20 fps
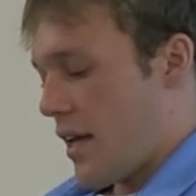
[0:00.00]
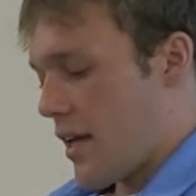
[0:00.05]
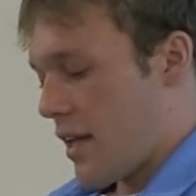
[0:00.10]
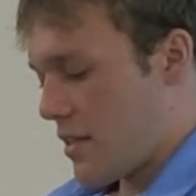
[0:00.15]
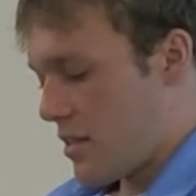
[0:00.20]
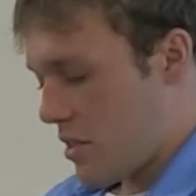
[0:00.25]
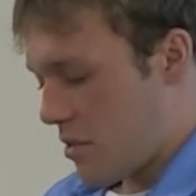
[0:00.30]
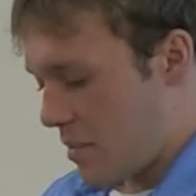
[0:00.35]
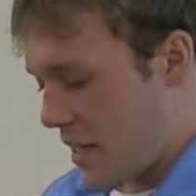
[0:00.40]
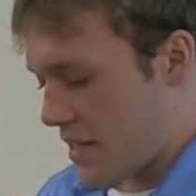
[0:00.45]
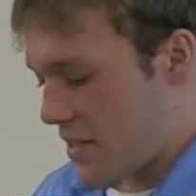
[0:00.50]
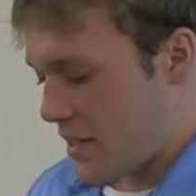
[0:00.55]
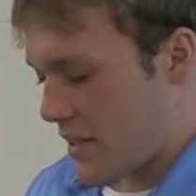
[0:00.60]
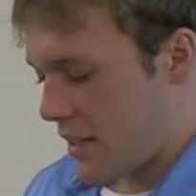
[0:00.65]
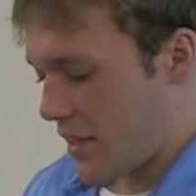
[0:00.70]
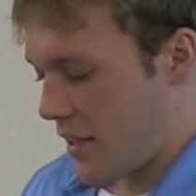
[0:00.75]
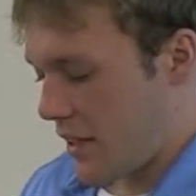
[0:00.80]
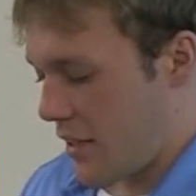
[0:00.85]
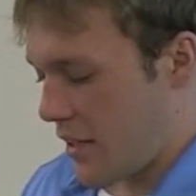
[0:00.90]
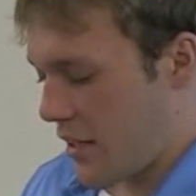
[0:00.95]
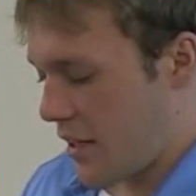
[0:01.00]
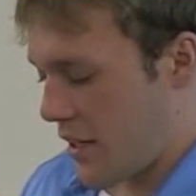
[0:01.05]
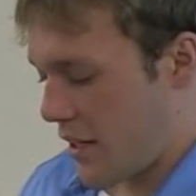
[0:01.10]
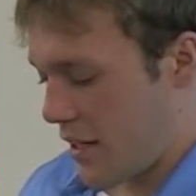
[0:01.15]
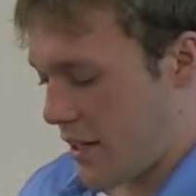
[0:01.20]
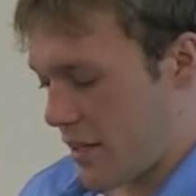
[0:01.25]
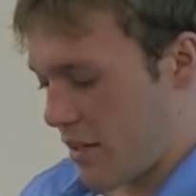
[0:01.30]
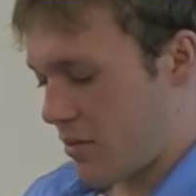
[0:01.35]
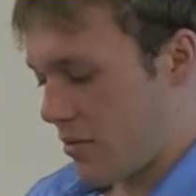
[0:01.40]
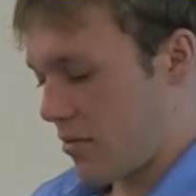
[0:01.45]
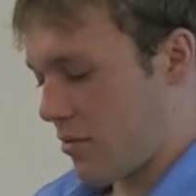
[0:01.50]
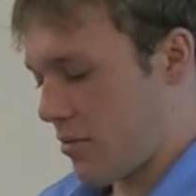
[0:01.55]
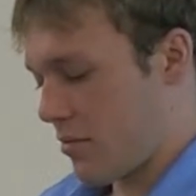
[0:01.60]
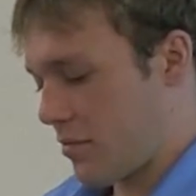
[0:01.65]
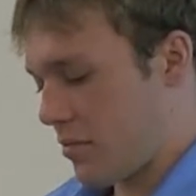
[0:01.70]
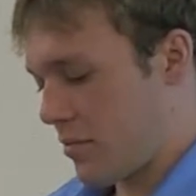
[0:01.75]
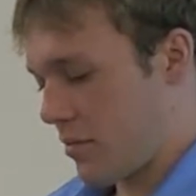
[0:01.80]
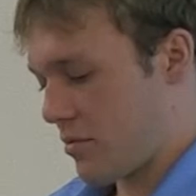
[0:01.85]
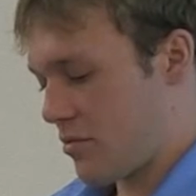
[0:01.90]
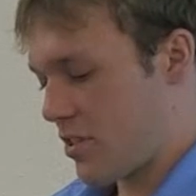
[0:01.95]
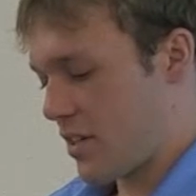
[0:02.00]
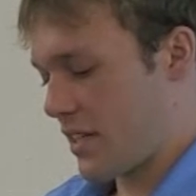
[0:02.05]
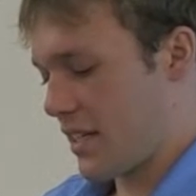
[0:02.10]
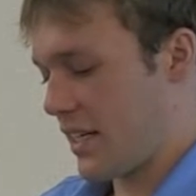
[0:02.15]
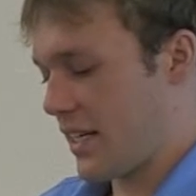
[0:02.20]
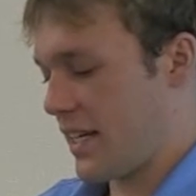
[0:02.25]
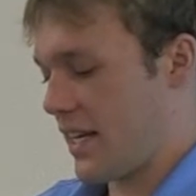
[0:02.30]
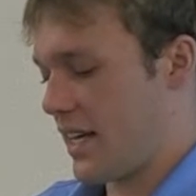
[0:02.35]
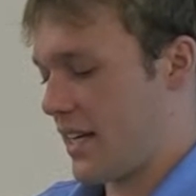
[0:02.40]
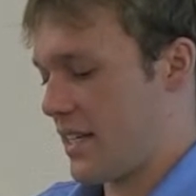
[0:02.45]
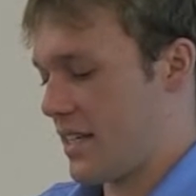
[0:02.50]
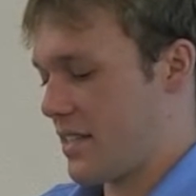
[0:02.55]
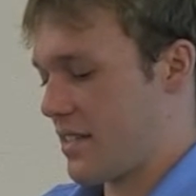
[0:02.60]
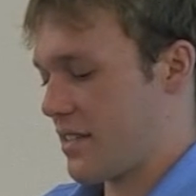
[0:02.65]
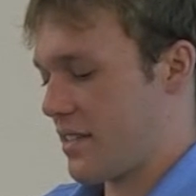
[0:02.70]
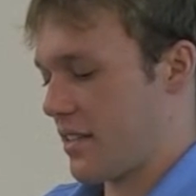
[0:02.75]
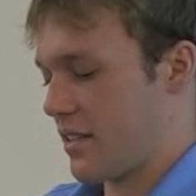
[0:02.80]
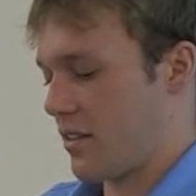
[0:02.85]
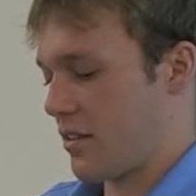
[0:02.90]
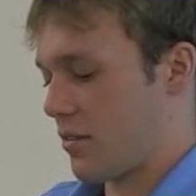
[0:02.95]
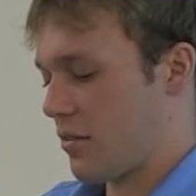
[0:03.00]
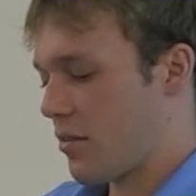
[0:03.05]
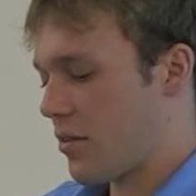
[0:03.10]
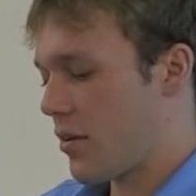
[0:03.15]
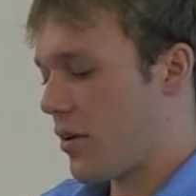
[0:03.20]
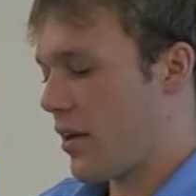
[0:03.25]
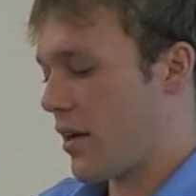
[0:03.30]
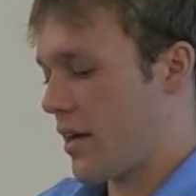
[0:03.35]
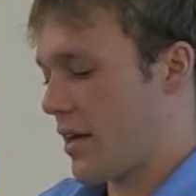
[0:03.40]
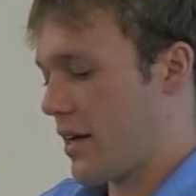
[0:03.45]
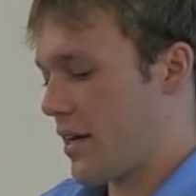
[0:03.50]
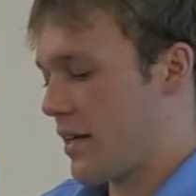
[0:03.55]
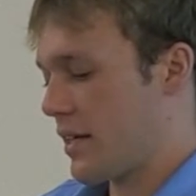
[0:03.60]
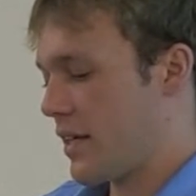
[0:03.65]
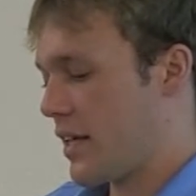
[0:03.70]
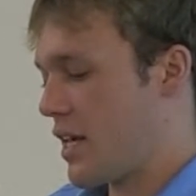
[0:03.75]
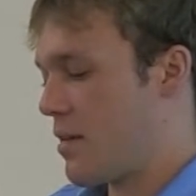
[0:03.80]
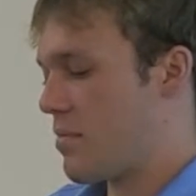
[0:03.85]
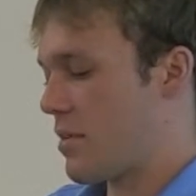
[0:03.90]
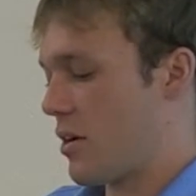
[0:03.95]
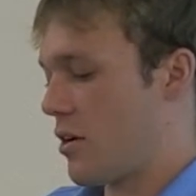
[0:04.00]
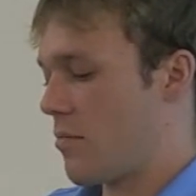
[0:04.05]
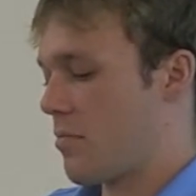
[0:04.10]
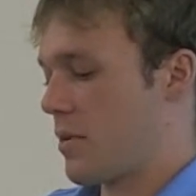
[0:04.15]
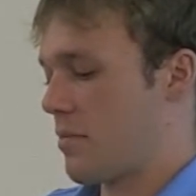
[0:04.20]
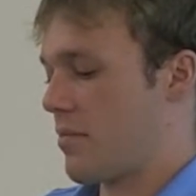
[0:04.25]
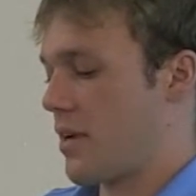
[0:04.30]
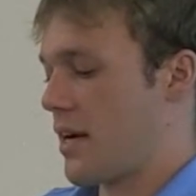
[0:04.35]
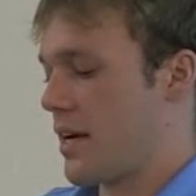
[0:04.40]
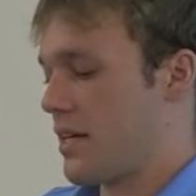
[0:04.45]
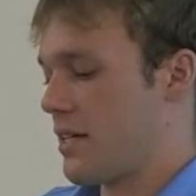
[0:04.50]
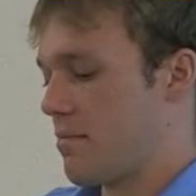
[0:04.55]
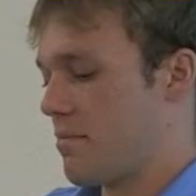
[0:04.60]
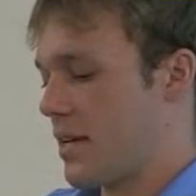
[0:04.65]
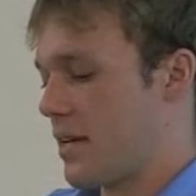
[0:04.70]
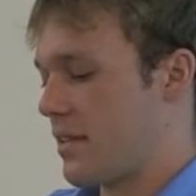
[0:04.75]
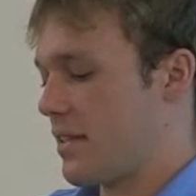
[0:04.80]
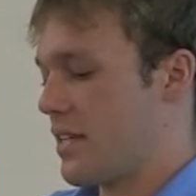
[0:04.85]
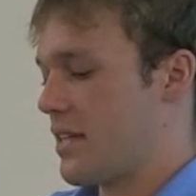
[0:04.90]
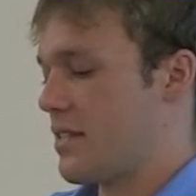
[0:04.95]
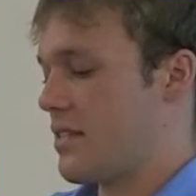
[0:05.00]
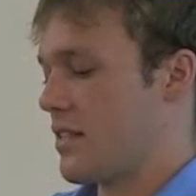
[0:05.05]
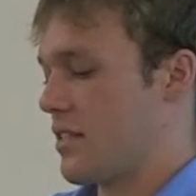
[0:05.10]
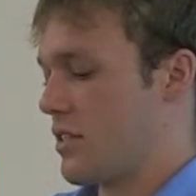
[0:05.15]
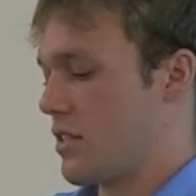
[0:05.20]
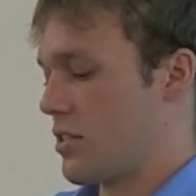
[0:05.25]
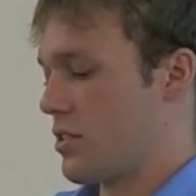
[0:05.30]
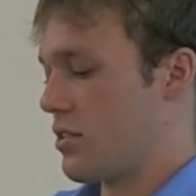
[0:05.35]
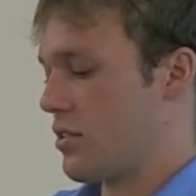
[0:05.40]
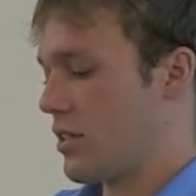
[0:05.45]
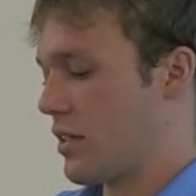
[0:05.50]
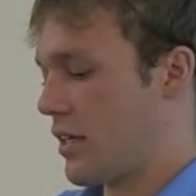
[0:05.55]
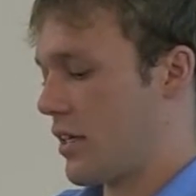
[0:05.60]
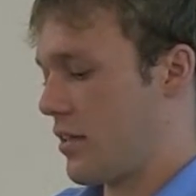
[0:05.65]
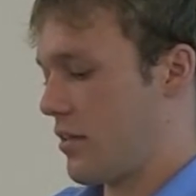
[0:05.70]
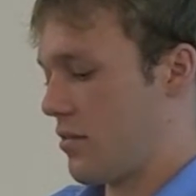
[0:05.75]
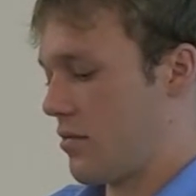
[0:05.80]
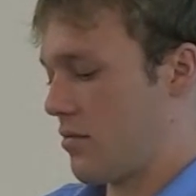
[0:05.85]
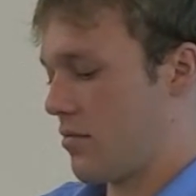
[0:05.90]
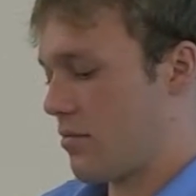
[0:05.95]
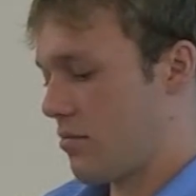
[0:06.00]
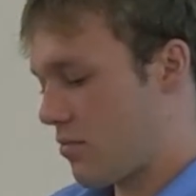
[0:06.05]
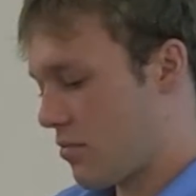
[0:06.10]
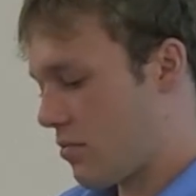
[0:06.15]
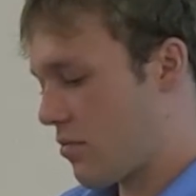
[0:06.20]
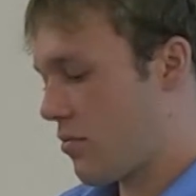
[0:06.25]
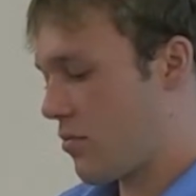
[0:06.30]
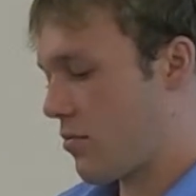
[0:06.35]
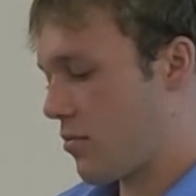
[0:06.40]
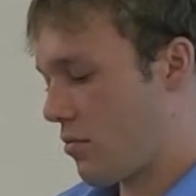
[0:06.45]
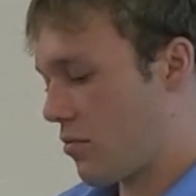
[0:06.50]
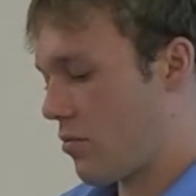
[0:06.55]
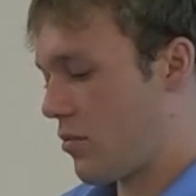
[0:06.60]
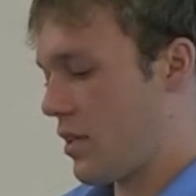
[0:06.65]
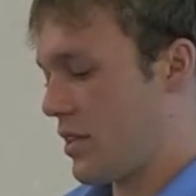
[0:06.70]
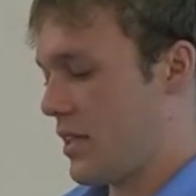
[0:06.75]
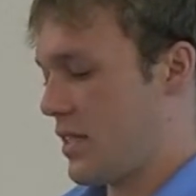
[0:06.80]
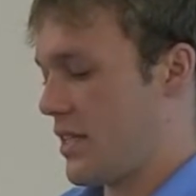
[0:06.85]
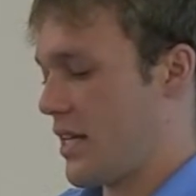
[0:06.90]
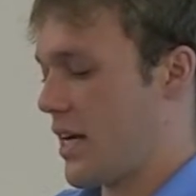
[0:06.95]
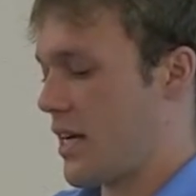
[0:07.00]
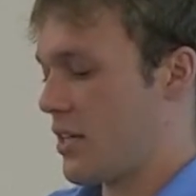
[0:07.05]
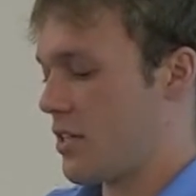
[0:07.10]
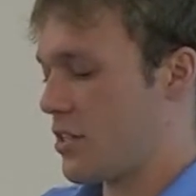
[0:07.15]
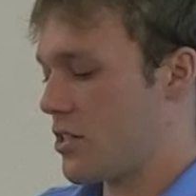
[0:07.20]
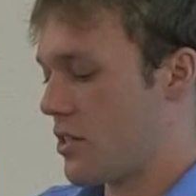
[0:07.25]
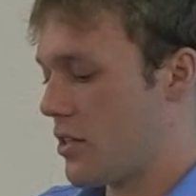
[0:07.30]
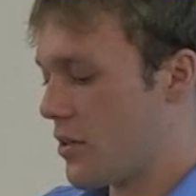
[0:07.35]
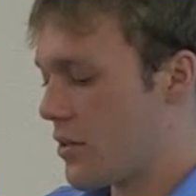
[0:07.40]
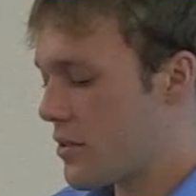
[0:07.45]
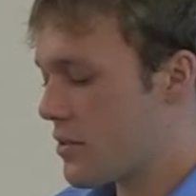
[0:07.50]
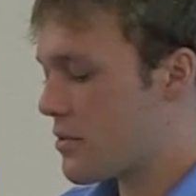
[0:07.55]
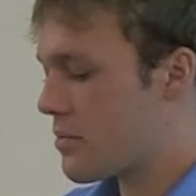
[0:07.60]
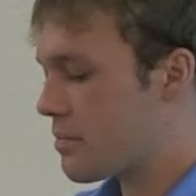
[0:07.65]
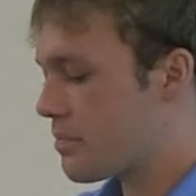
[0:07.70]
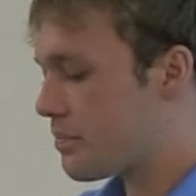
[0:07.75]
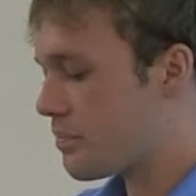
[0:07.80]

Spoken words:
And so basically, what I'm trying to get at is keep an open mind about this and just look at what the data shows.